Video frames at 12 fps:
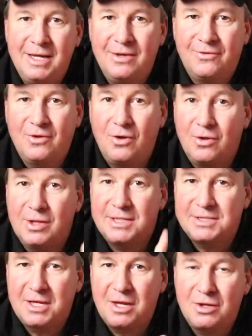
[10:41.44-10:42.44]
So
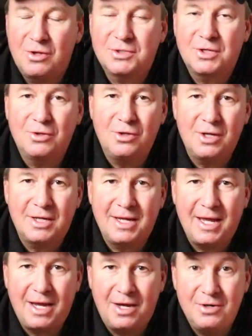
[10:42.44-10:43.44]
let's take a closer look
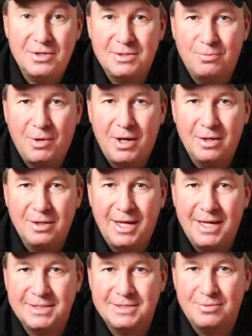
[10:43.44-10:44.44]
under some brighter
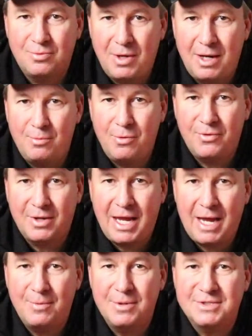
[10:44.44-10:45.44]
lights, and I'll move the
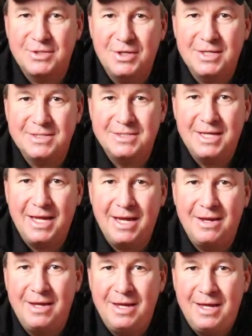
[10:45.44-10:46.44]
camera so you can
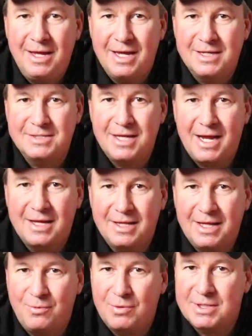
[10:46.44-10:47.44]
see
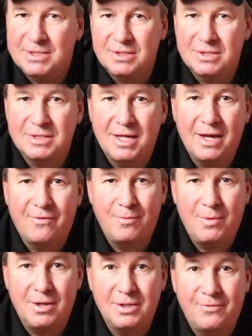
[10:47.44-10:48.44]
exactly what this looks like
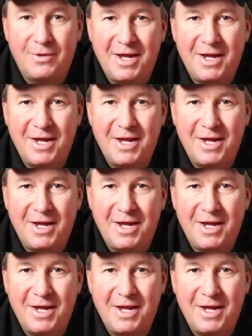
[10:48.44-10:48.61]
from all different